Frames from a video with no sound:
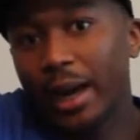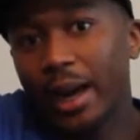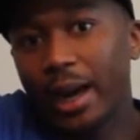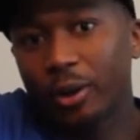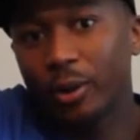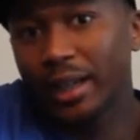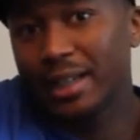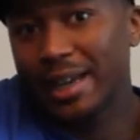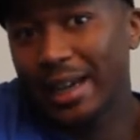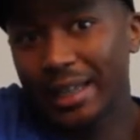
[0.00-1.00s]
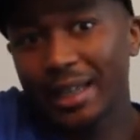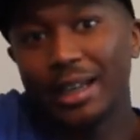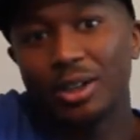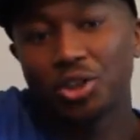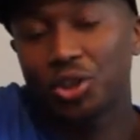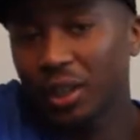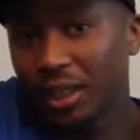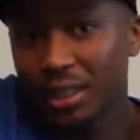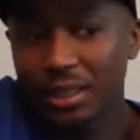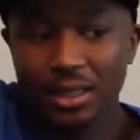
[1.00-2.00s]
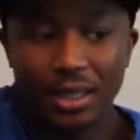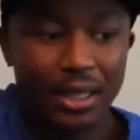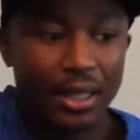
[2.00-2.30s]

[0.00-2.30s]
at Cracker's haki and how strong he is.